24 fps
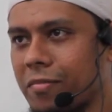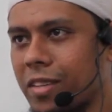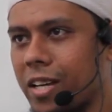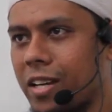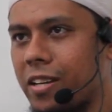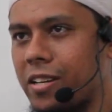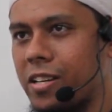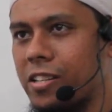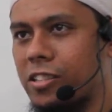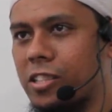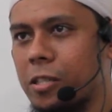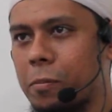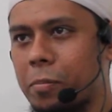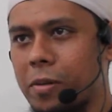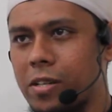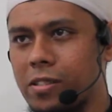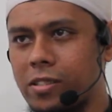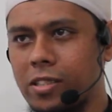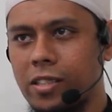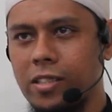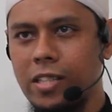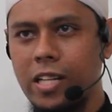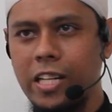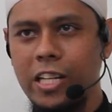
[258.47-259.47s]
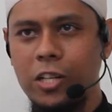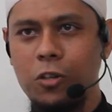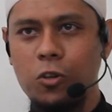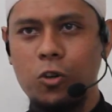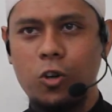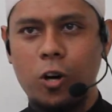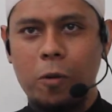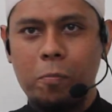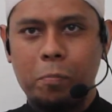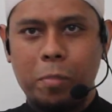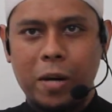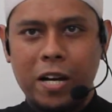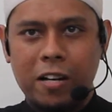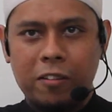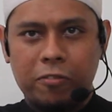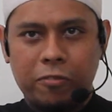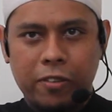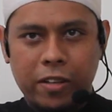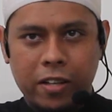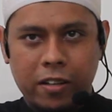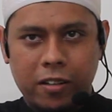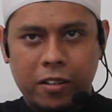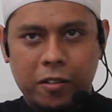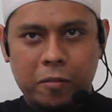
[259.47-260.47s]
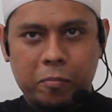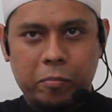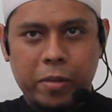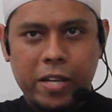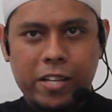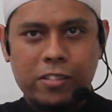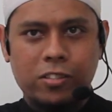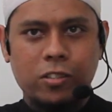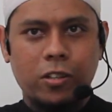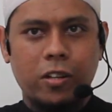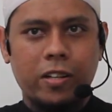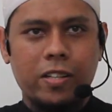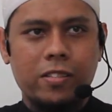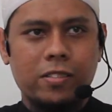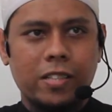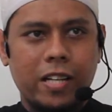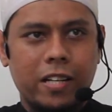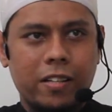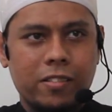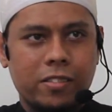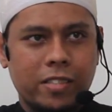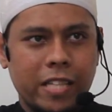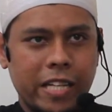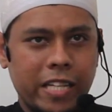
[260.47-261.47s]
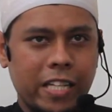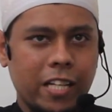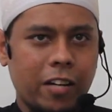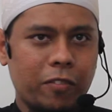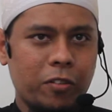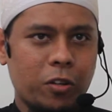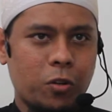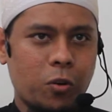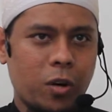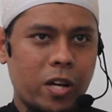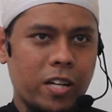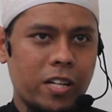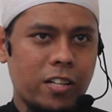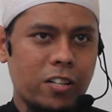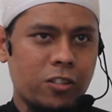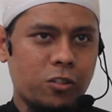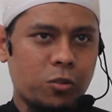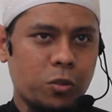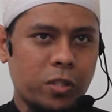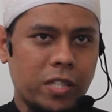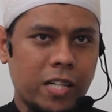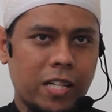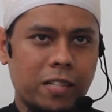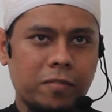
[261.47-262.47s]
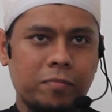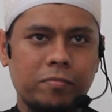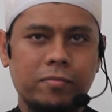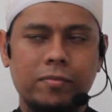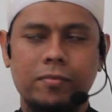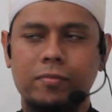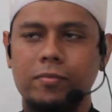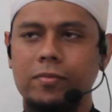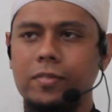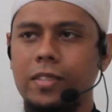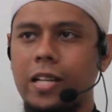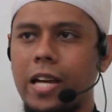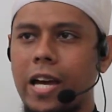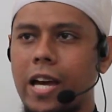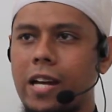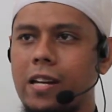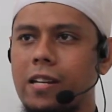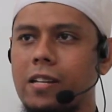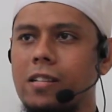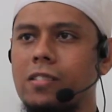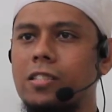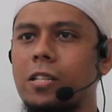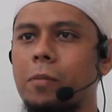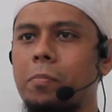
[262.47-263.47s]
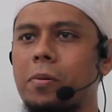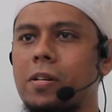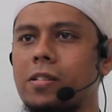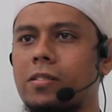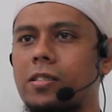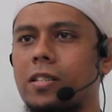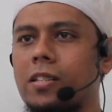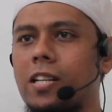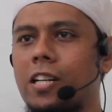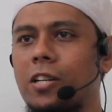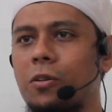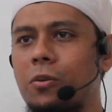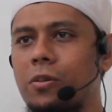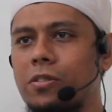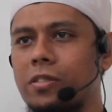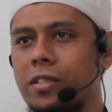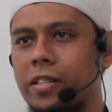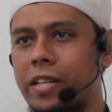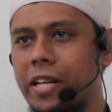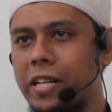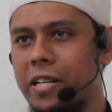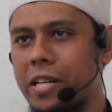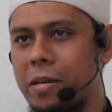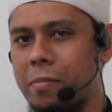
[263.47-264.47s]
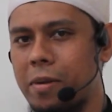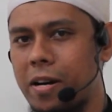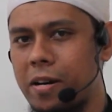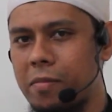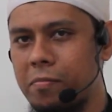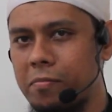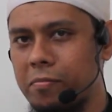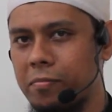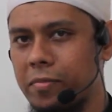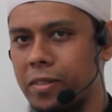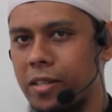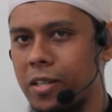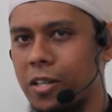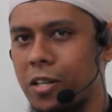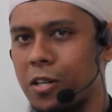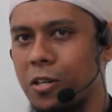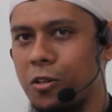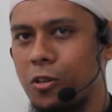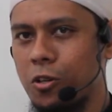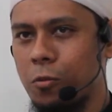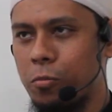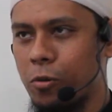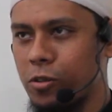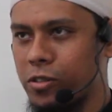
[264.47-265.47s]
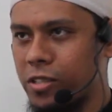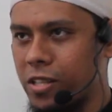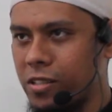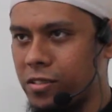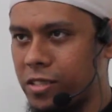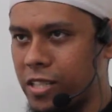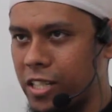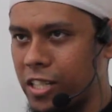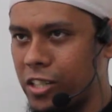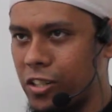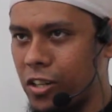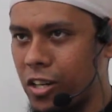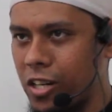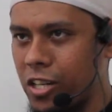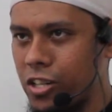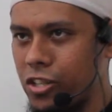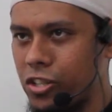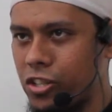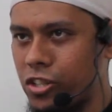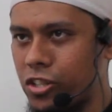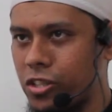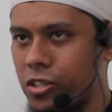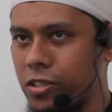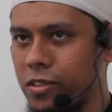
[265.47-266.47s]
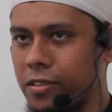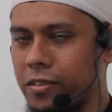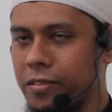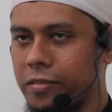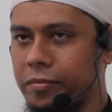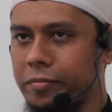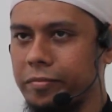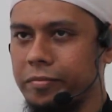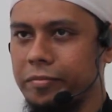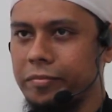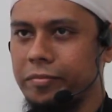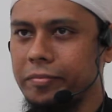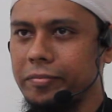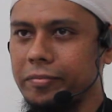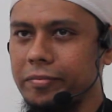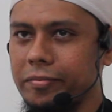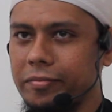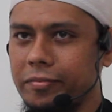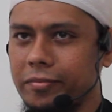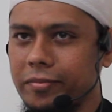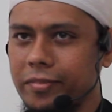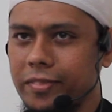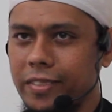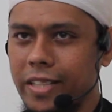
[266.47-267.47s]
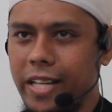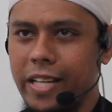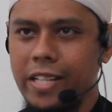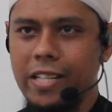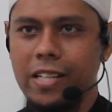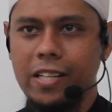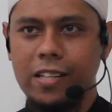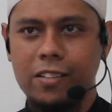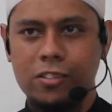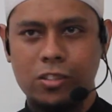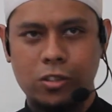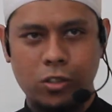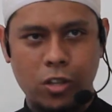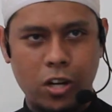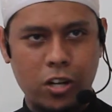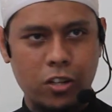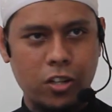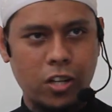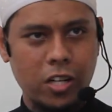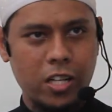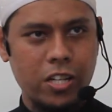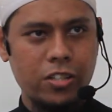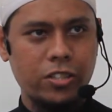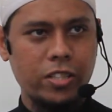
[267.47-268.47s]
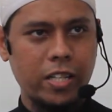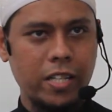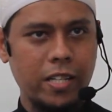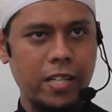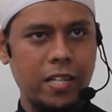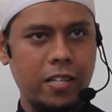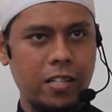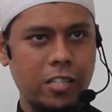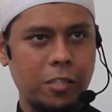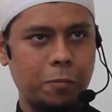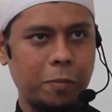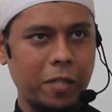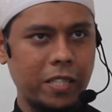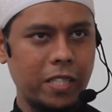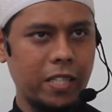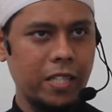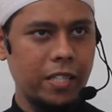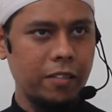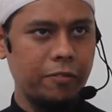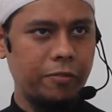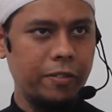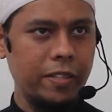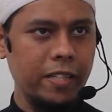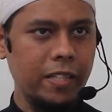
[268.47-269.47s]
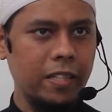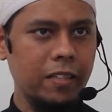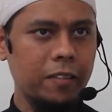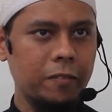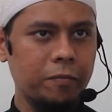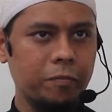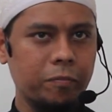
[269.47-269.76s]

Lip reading: He is a person who compiled fiqh based on his understanding of the Quran and the Sunnah. And he is a person who is a great imam who possesses any knowledge, strong knowledge in this particular field.